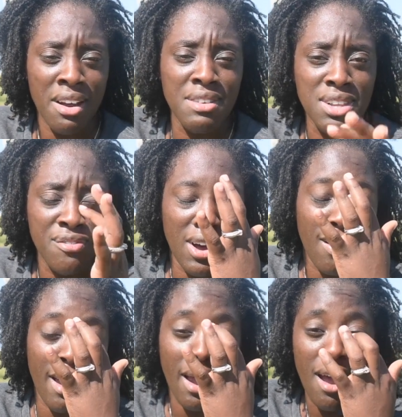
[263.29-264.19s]
I really
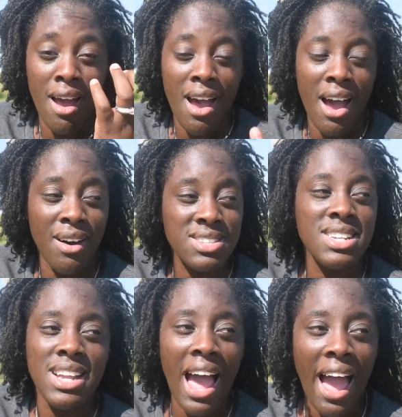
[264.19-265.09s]
felt like I was
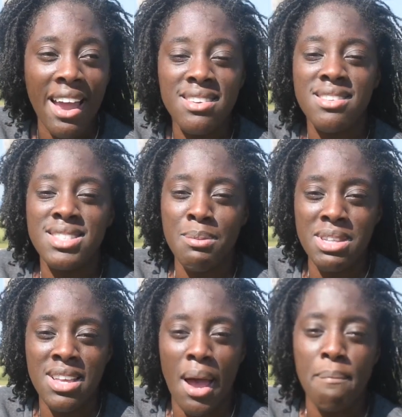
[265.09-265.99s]
gonna die some
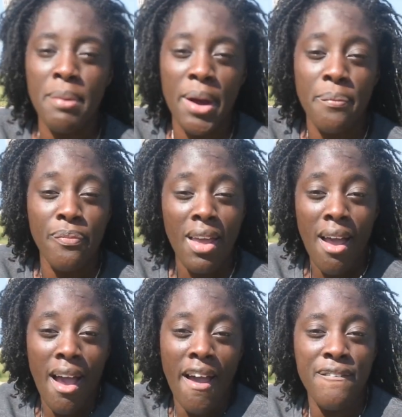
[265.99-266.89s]
of the time, but
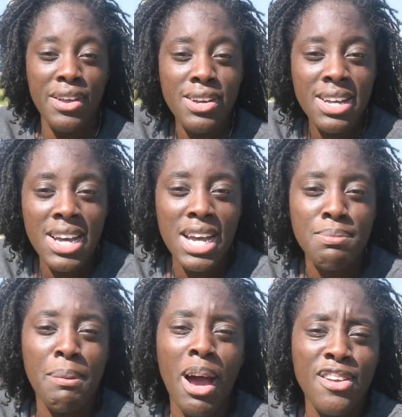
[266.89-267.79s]
I feel good,
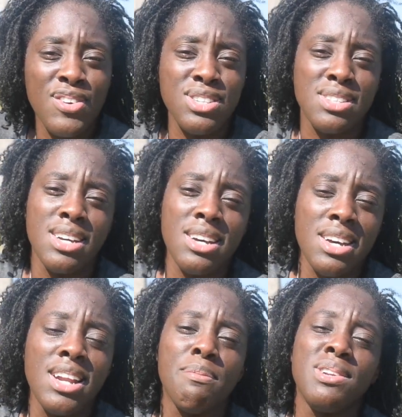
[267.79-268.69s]
my body feels
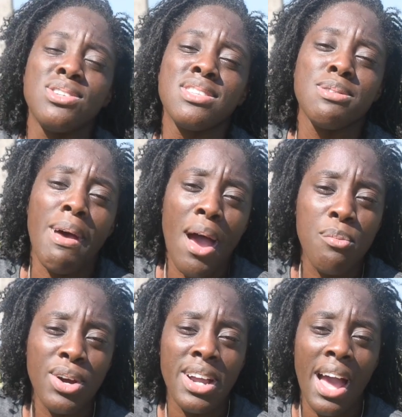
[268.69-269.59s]
good, I've been doing some ab
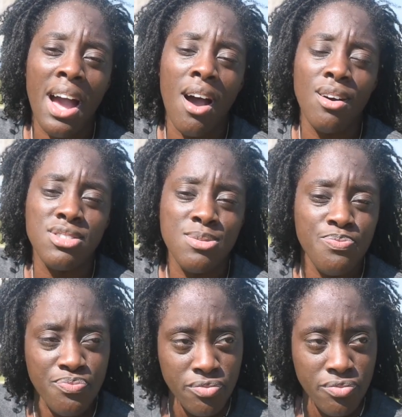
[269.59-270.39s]
workouts.